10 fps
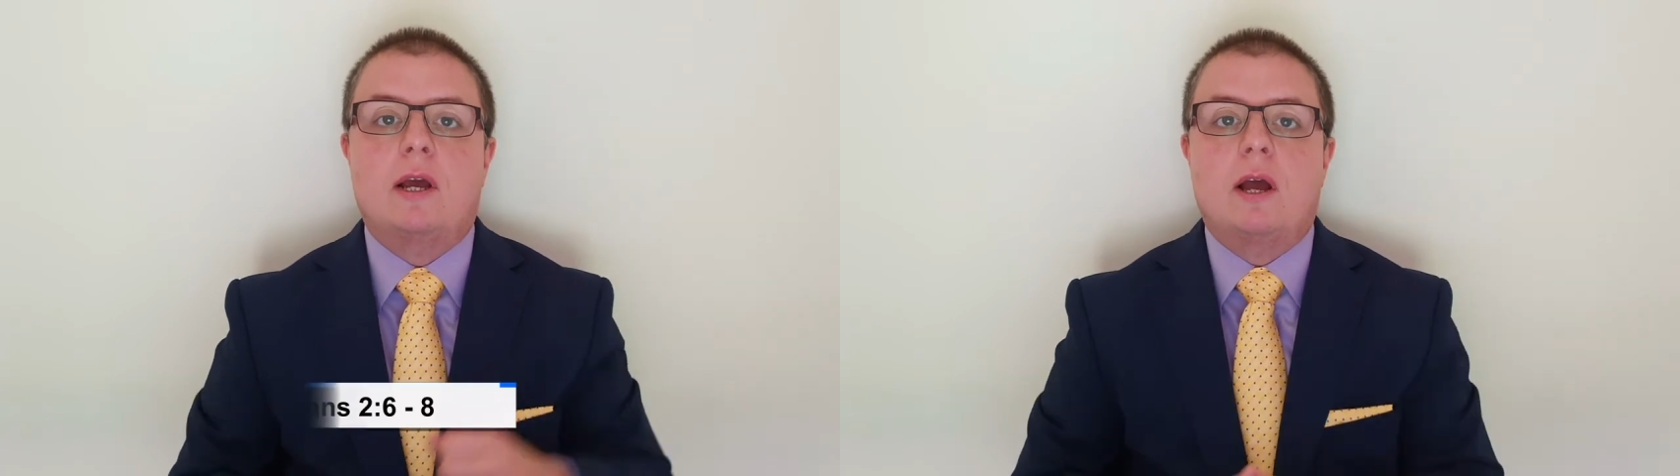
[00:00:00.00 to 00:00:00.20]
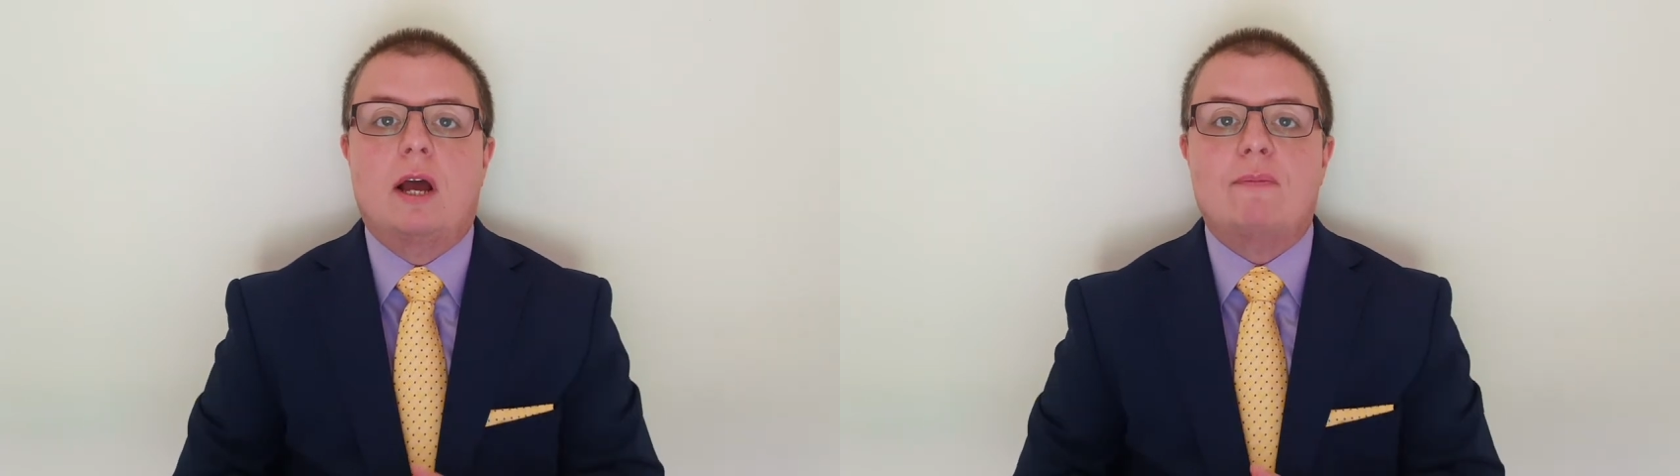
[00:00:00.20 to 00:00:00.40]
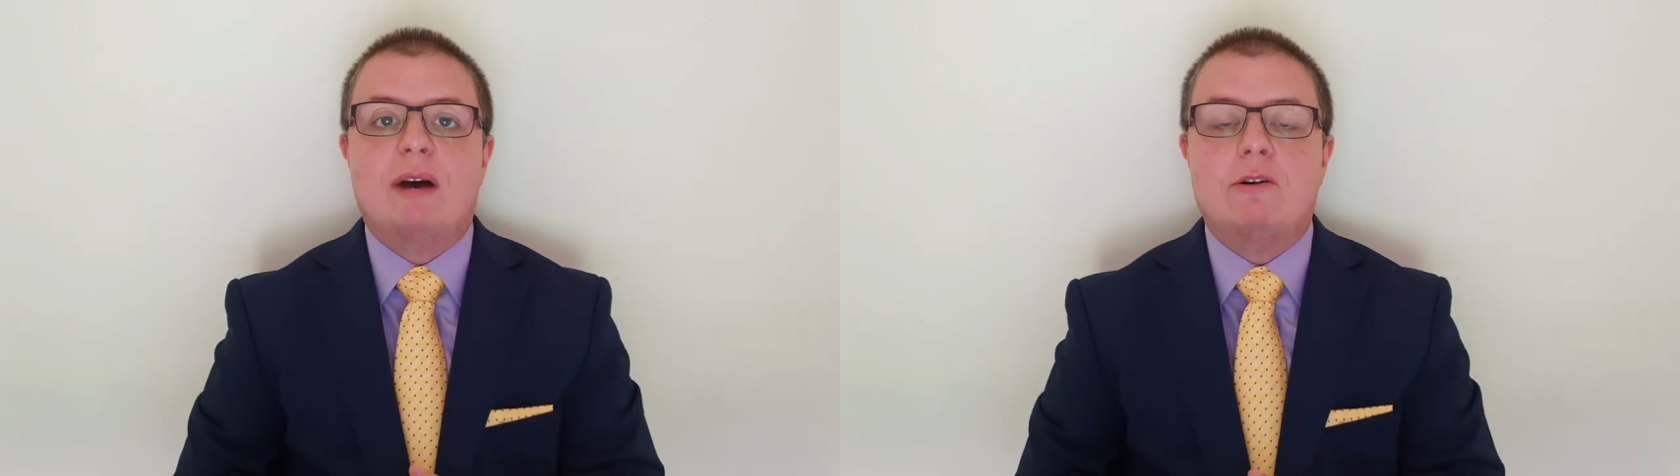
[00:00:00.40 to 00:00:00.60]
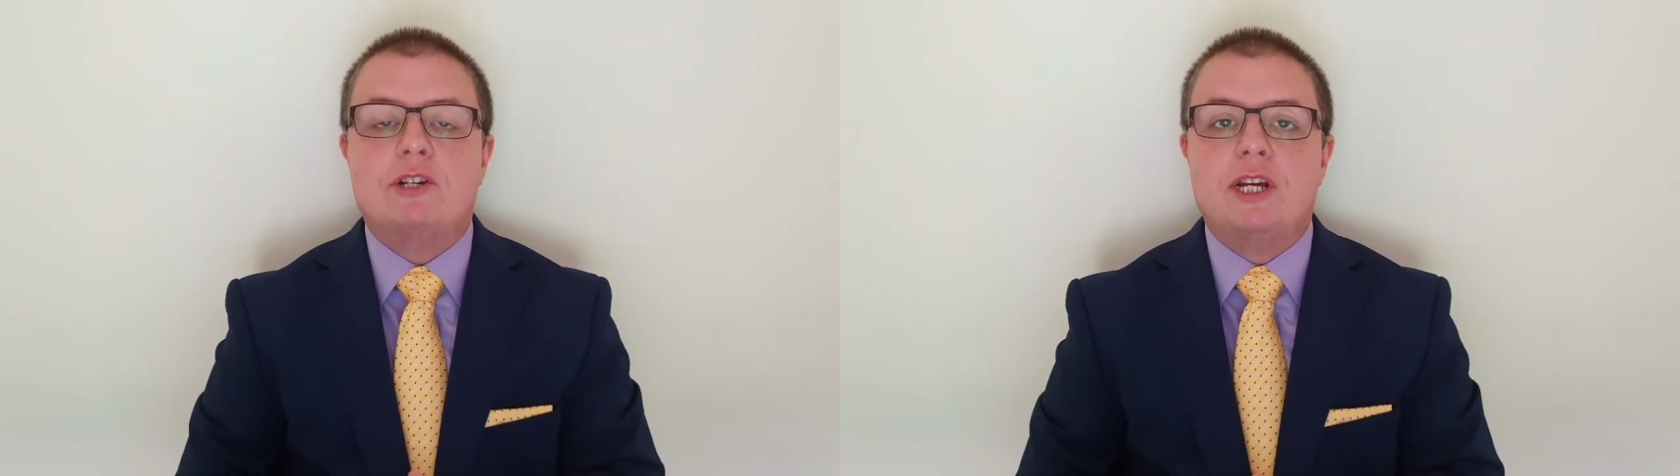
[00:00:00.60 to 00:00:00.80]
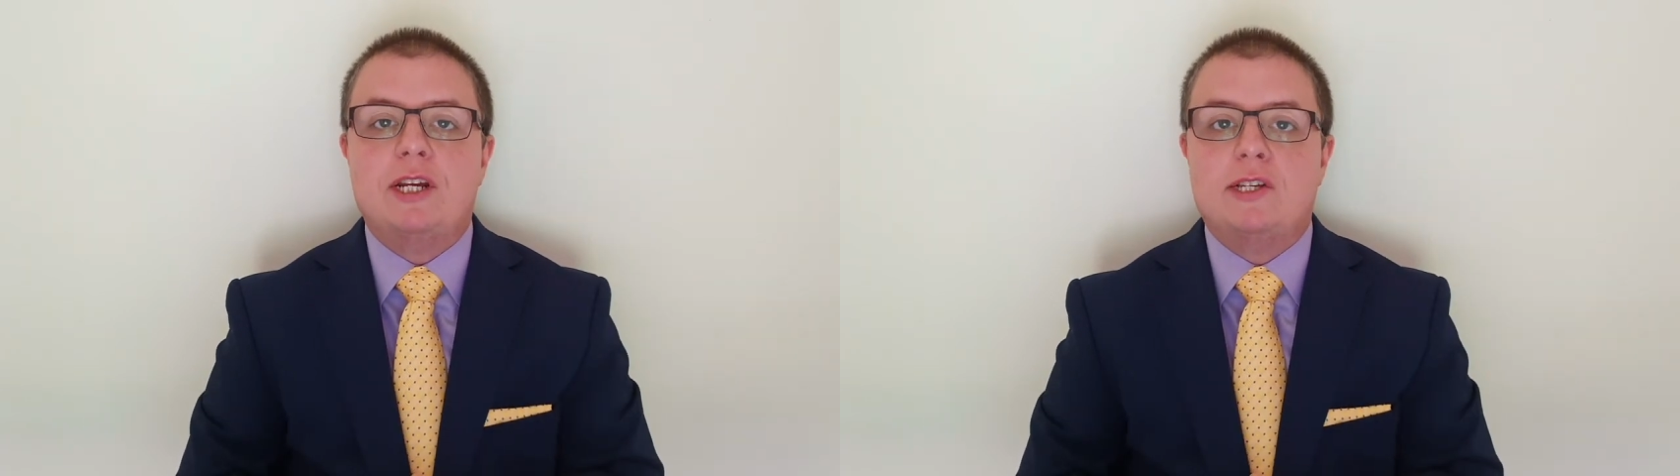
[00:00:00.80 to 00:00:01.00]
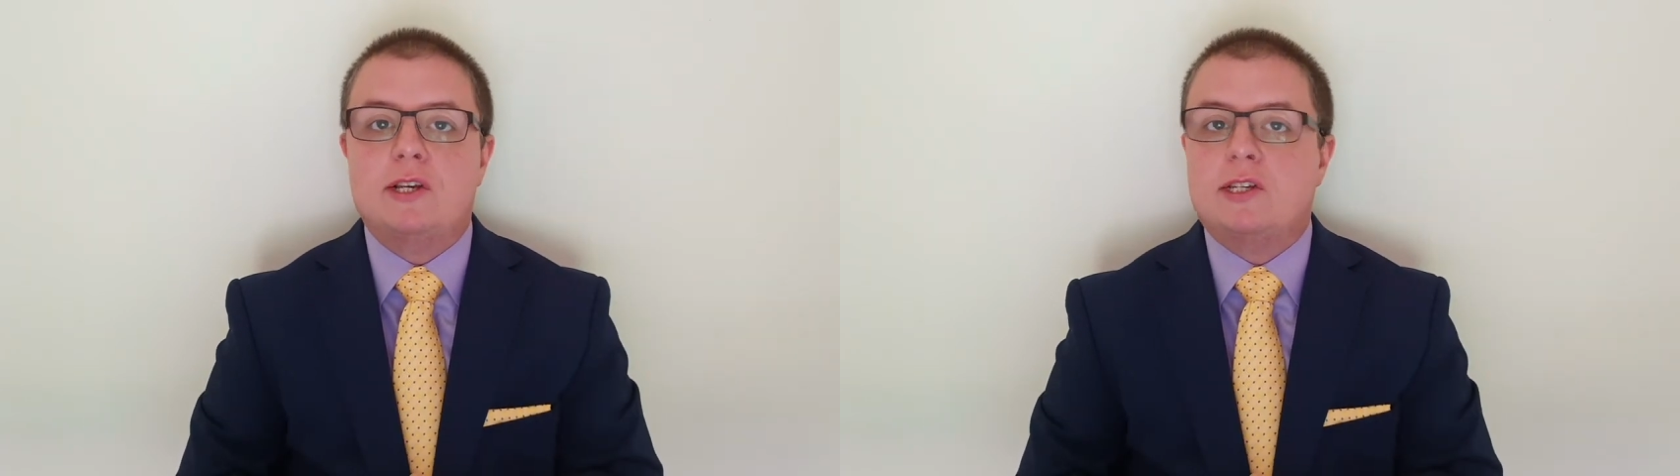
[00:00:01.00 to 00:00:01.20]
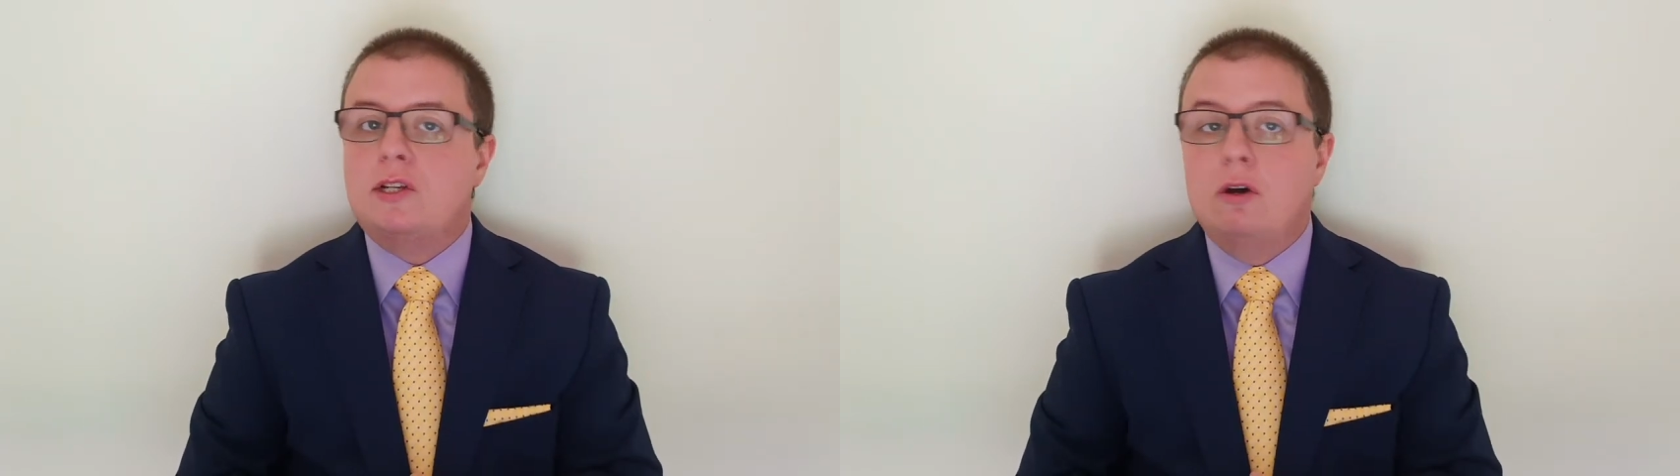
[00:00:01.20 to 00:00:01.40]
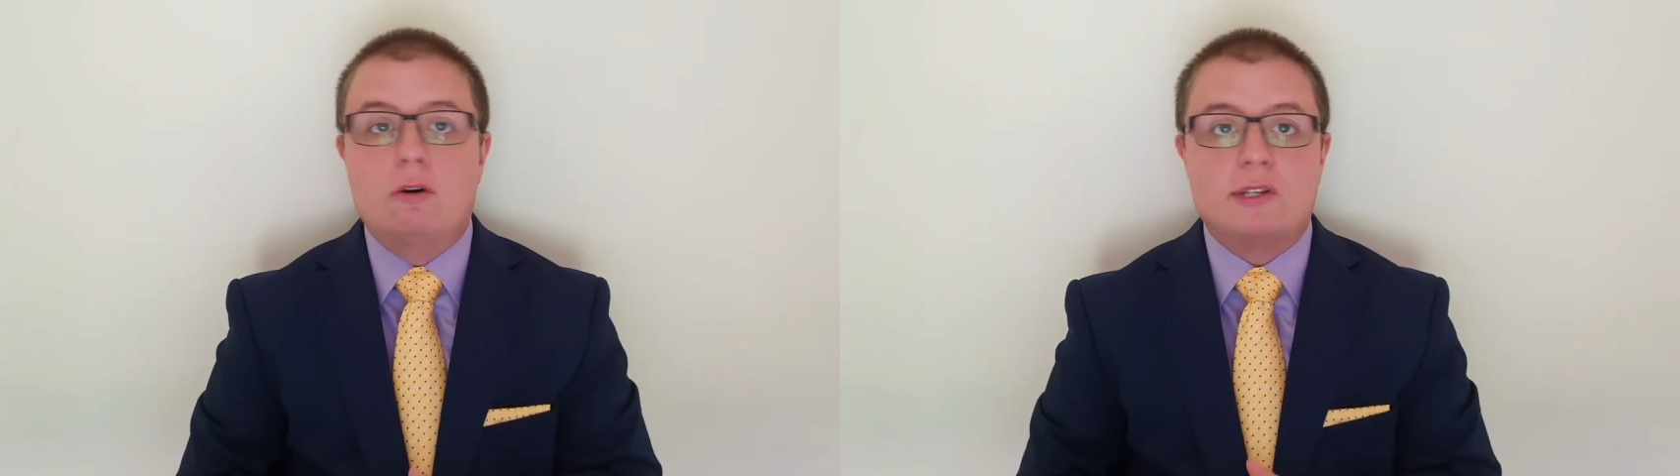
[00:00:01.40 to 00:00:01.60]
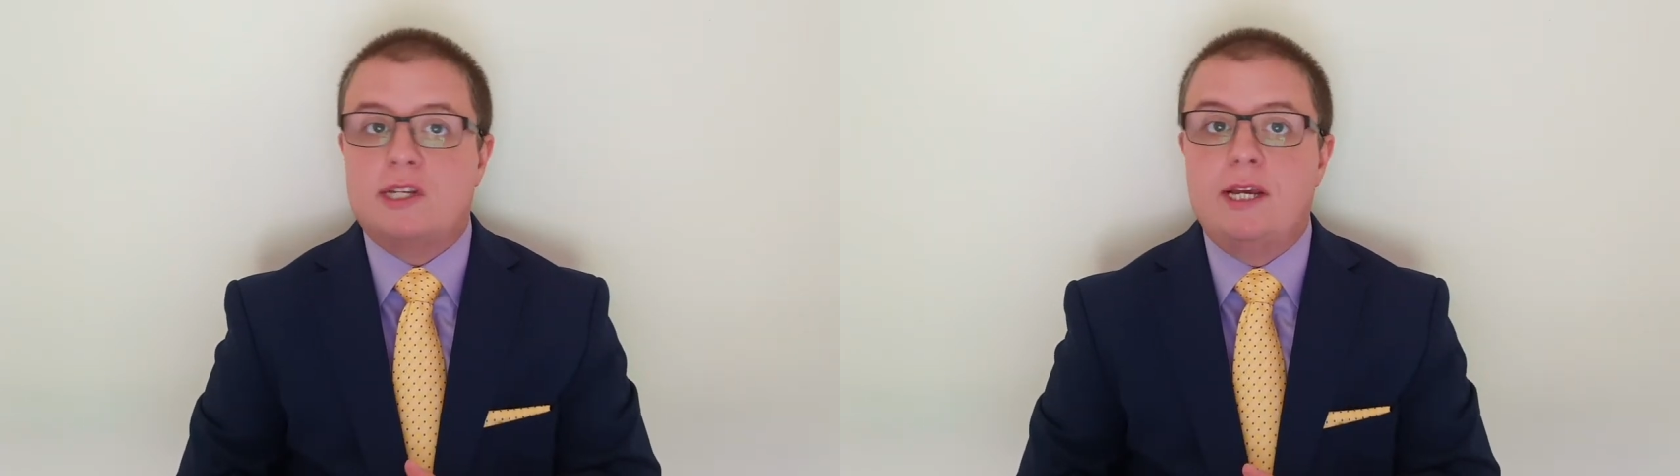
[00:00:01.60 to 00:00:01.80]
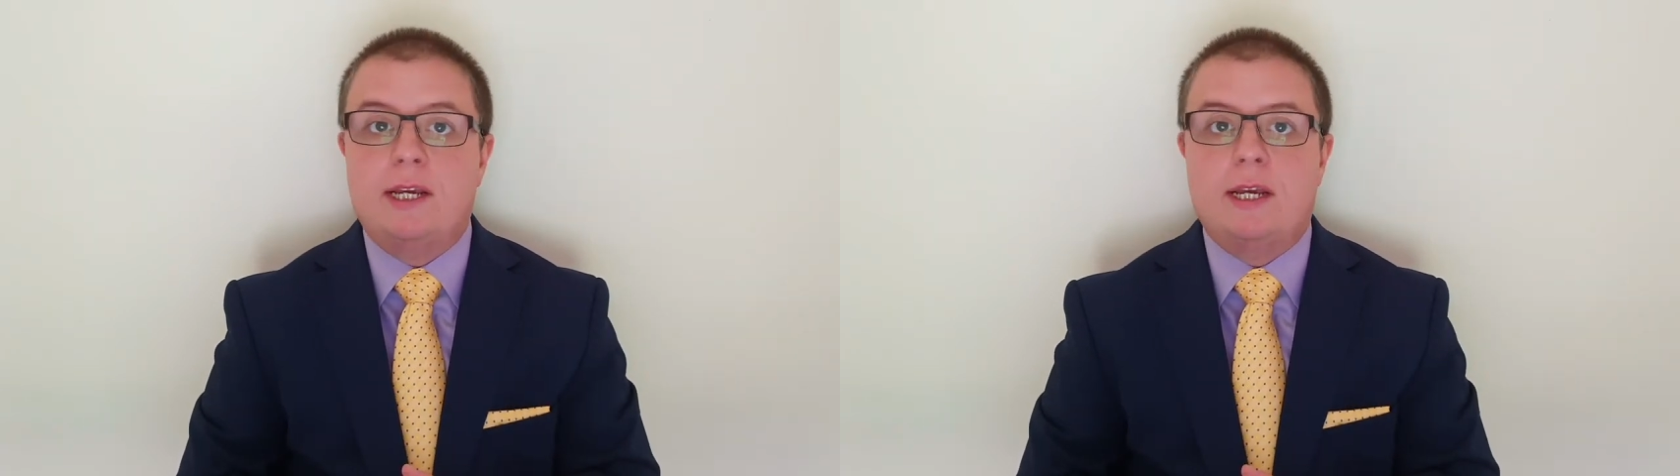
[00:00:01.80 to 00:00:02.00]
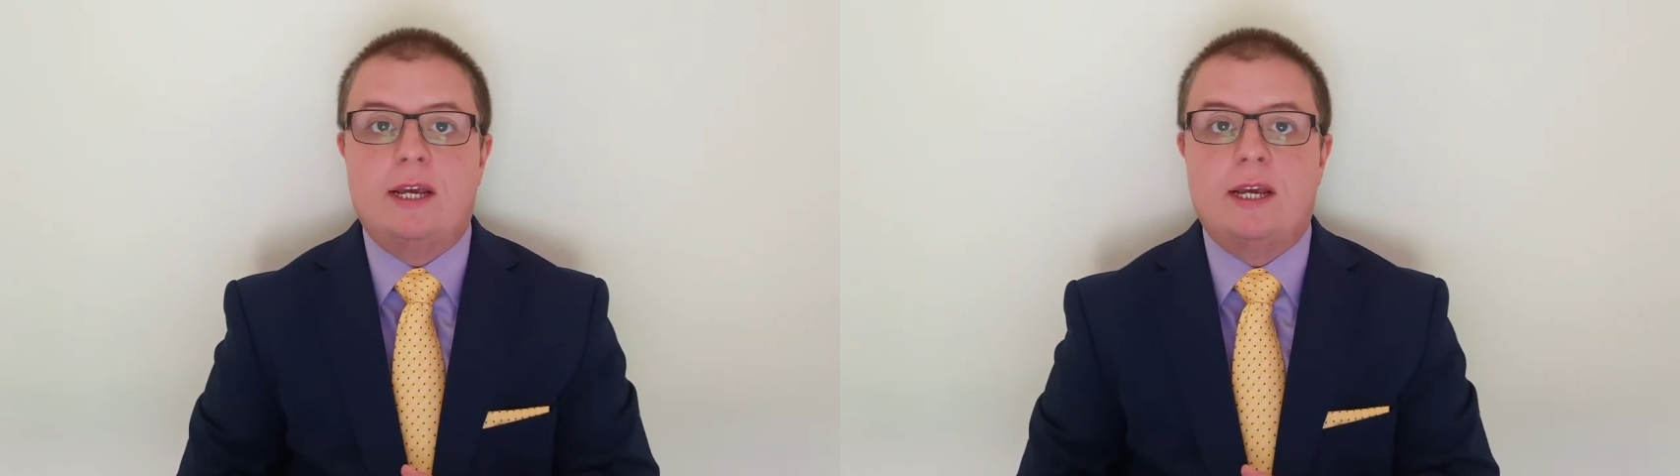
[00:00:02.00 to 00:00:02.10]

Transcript: about Jesus not taking